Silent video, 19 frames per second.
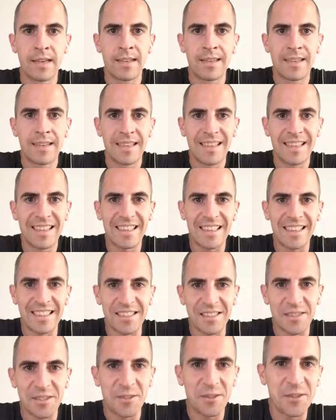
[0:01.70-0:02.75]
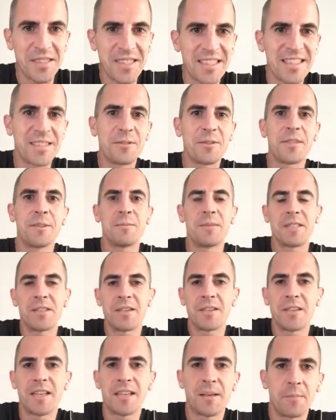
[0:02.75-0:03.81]
Hi guys, so today we're going to be
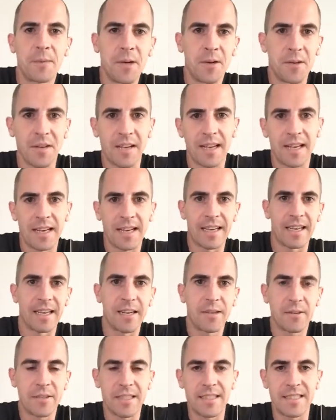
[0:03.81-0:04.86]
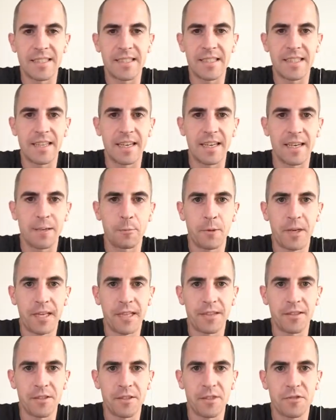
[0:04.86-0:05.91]
talking about how to DIY
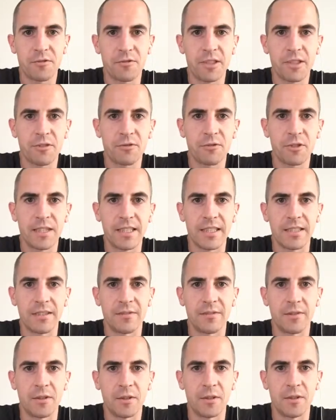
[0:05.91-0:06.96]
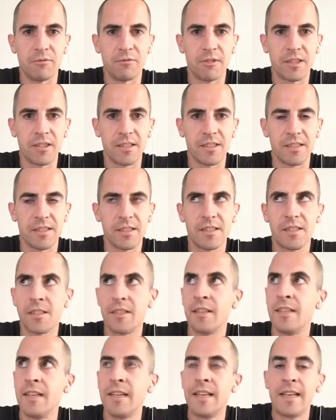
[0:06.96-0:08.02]
your strength training for runners.
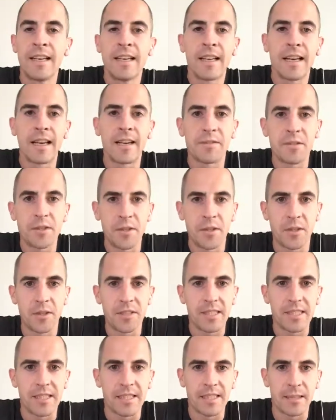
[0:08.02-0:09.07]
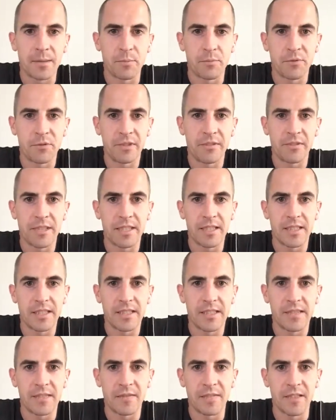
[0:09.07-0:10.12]
So I've talked in
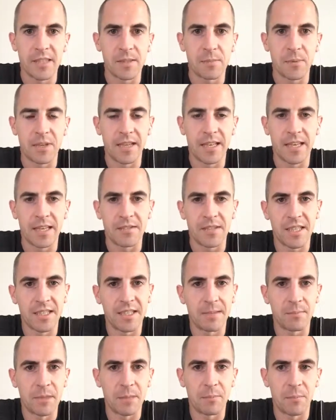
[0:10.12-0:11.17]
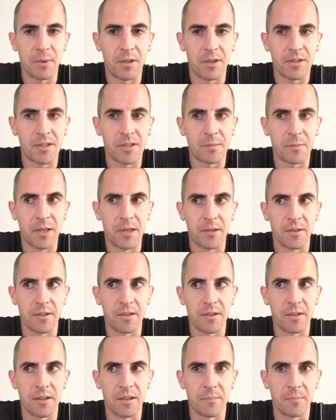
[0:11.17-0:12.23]
previous Facebook Lives and in my blogs about
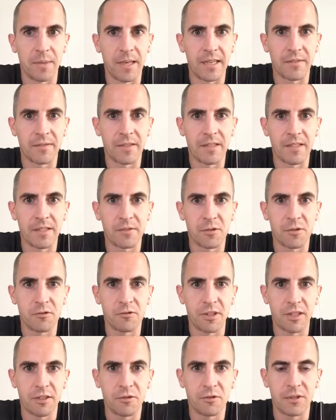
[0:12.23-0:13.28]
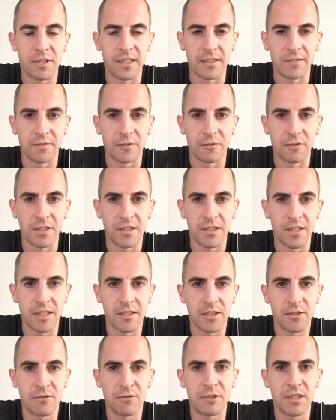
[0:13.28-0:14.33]
all the benefits of strength training for runners. So I'll
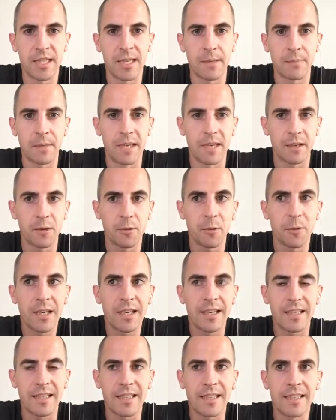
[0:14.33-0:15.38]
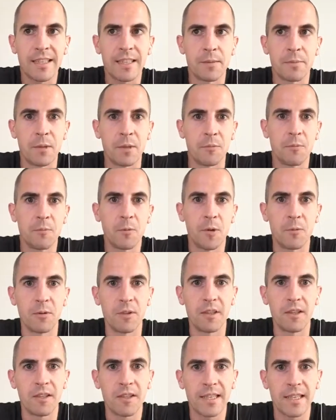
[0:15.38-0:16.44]
just recap that quickly here, but what we're
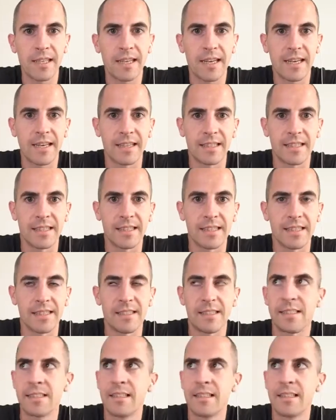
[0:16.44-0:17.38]
looking at is